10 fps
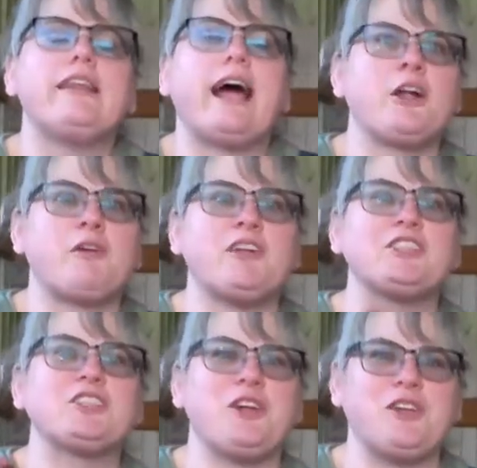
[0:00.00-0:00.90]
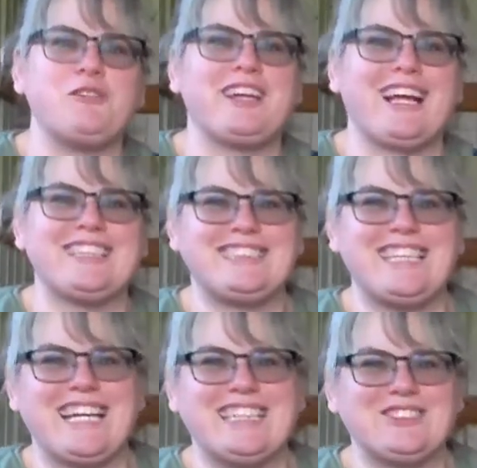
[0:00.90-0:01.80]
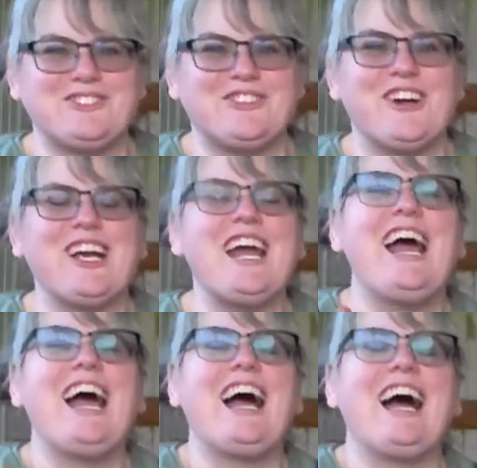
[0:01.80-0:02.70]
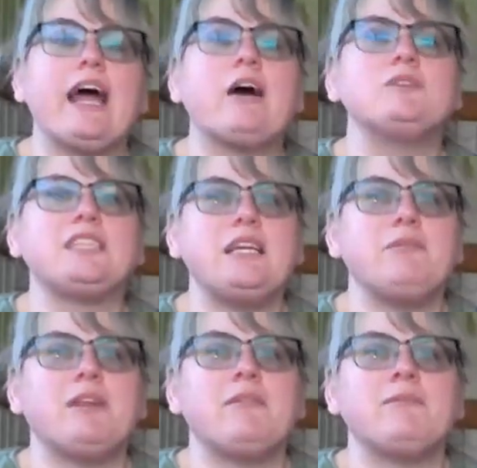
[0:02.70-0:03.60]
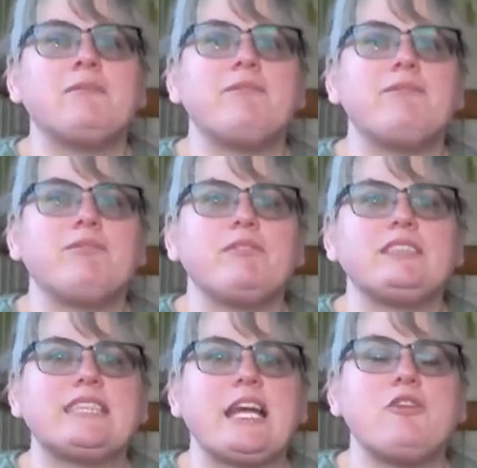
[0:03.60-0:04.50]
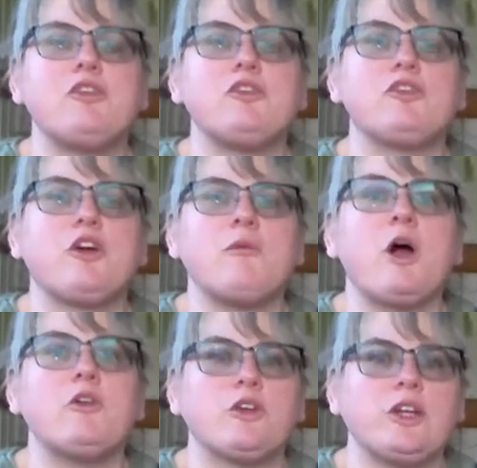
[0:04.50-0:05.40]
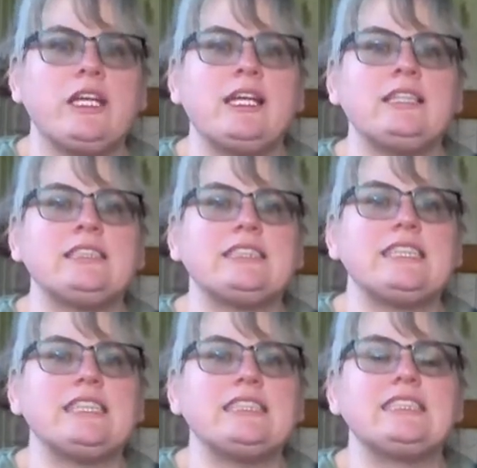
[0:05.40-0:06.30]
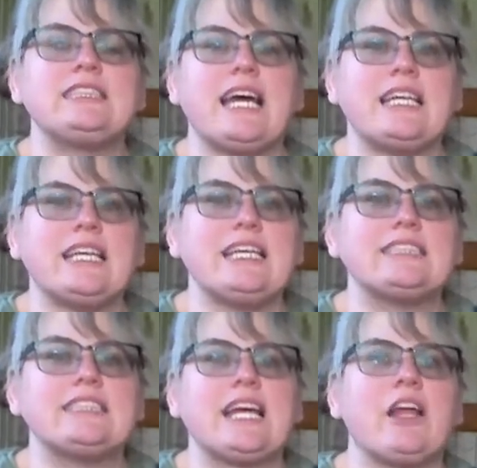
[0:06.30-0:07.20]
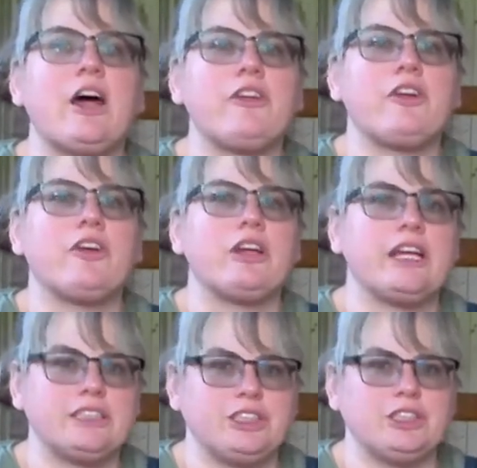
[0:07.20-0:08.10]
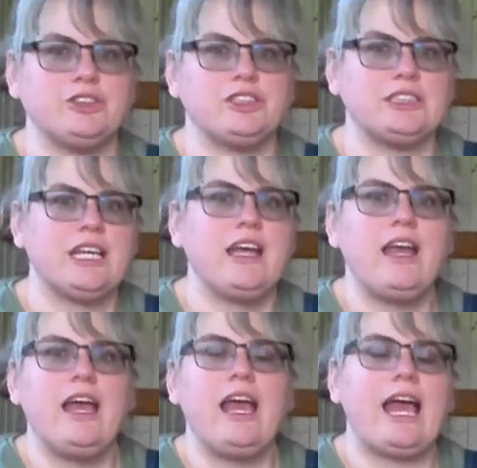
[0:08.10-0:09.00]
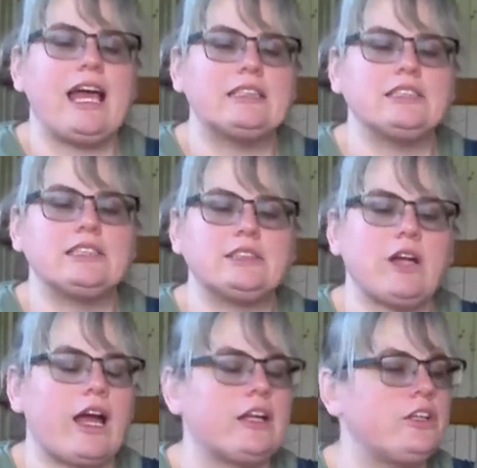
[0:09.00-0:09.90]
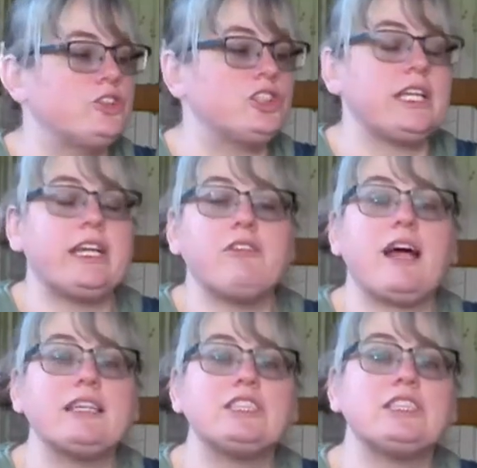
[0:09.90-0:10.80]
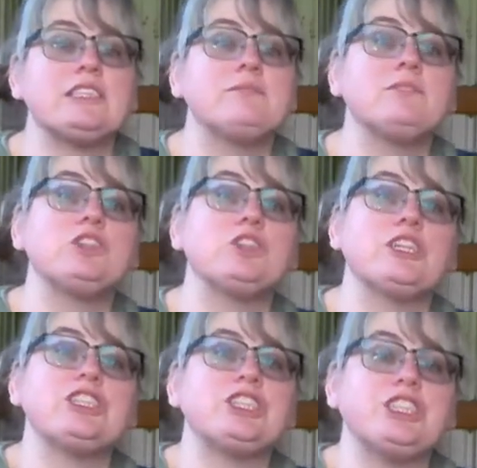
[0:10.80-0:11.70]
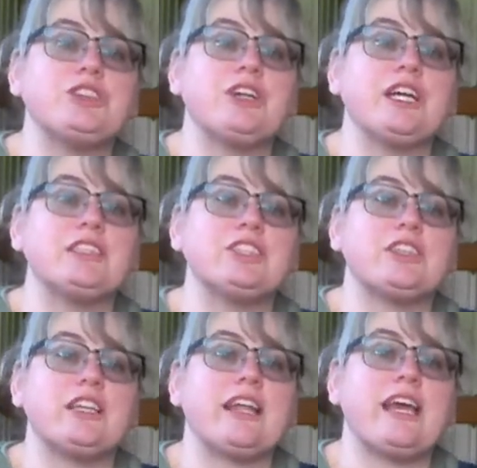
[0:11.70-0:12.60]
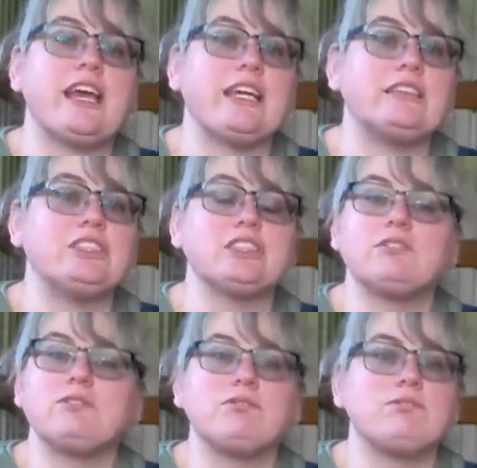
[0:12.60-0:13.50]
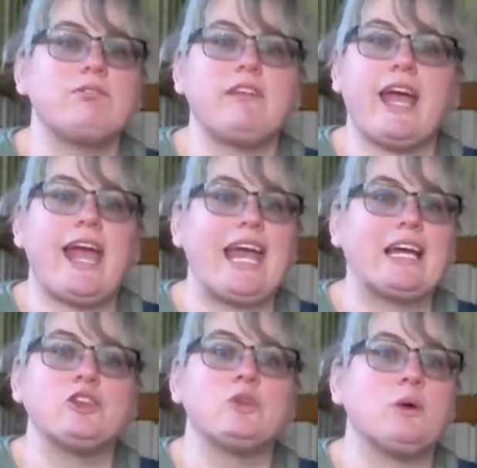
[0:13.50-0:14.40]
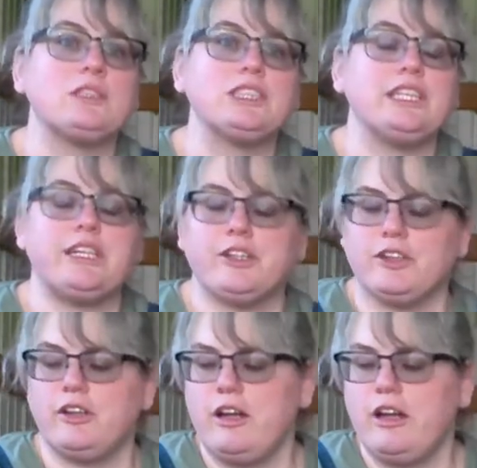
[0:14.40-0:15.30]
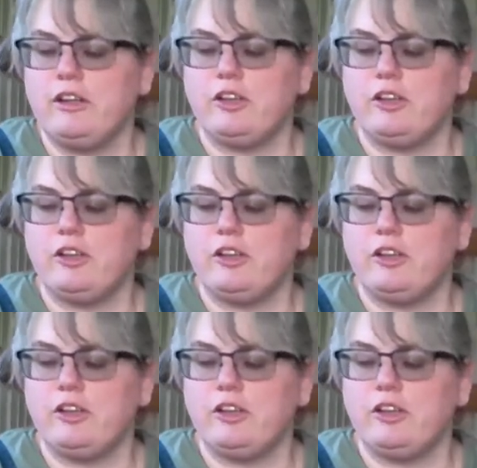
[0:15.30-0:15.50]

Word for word: I'll put it up on the screen what that stands for. It helps keep them safe from overeating disease, tetanus, and other issues. And I usually give that to them during shearing so that they just get handled once a year,